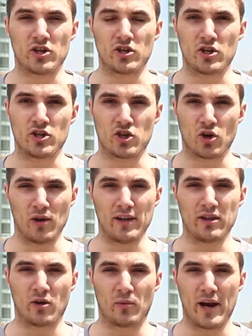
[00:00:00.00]

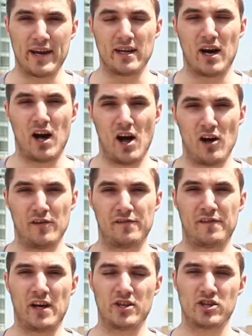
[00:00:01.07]
Controlling the rate of
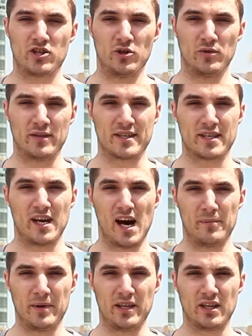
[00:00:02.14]
students
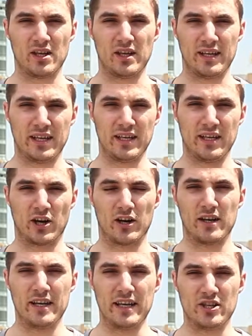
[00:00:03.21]
coming here
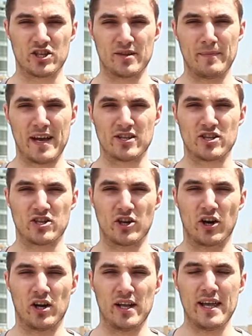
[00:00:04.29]
each semester